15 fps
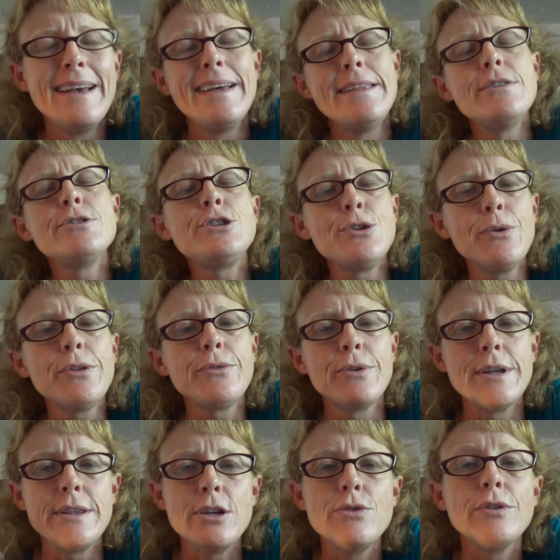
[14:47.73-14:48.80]
There's 2 or
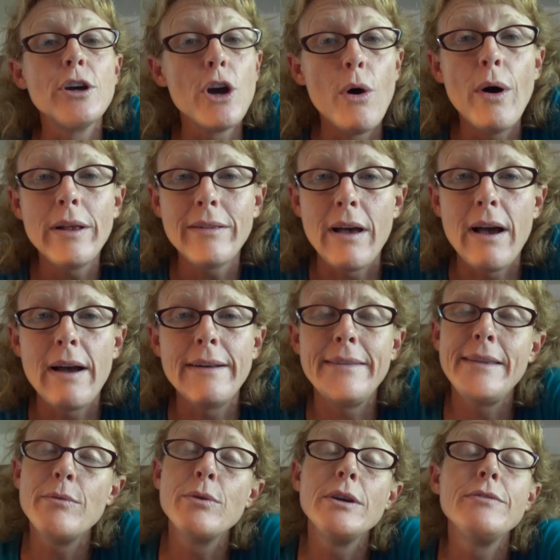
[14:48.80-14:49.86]
3 that you can go online and
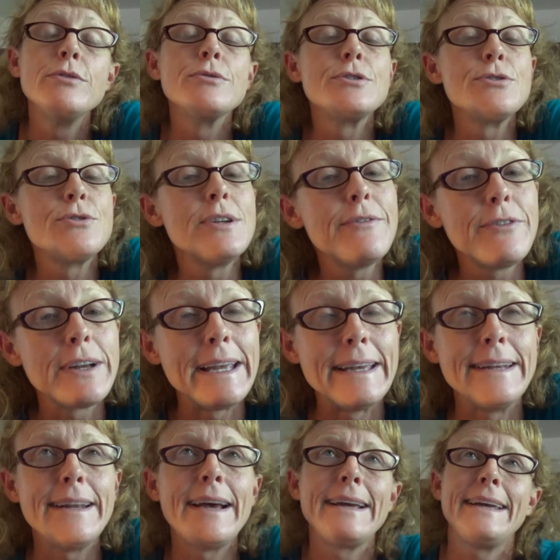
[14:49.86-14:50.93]
they will give you a
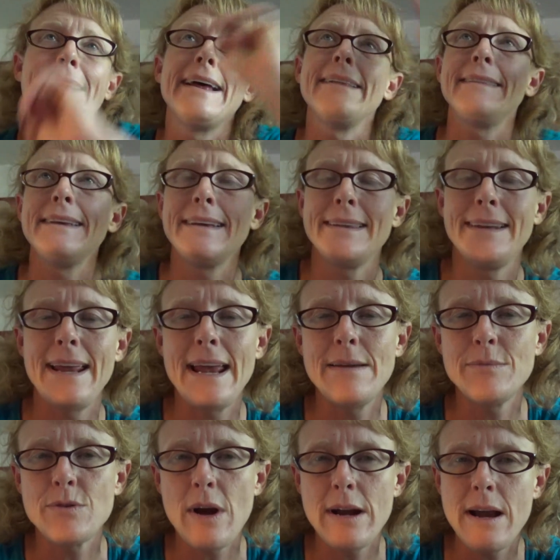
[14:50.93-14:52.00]
certificate. I cannot think of the
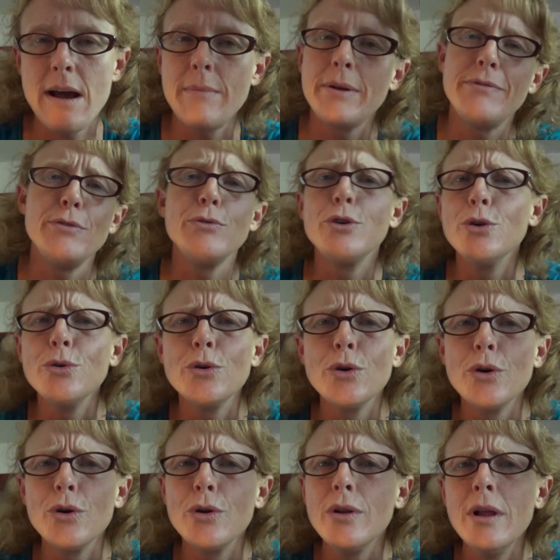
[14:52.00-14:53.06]
names right now, but if you
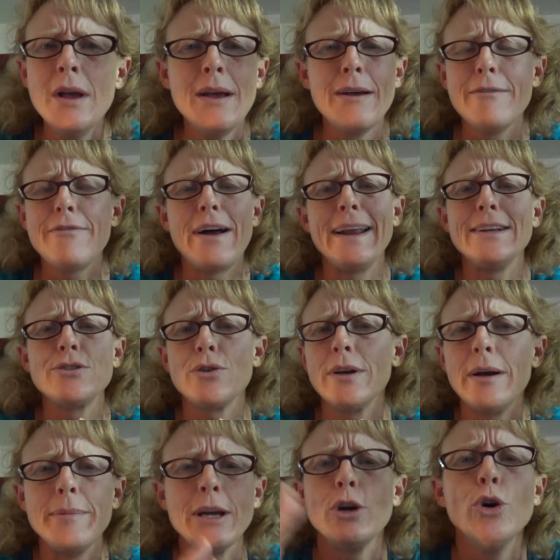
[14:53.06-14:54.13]
Google
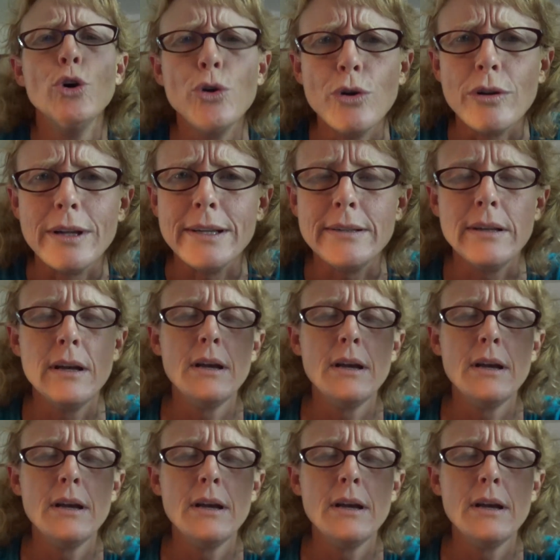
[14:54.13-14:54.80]
Google it.